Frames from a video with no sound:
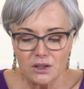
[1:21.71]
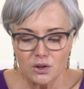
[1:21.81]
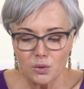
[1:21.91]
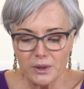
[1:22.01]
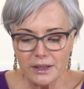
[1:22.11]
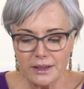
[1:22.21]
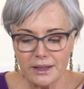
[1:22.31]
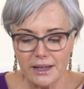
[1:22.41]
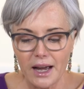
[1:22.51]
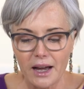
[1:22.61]
So we
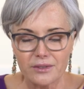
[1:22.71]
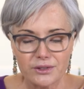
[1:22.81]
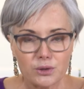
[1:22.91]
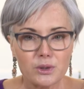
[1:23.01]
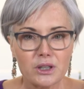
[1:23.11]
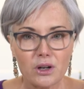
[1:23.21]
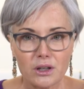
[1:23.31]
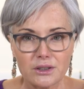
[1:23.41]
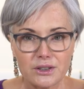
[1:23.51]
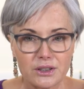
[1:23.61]
then have to
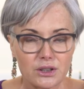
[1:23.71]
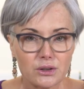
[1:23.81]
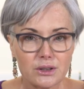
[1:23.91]
reconstitute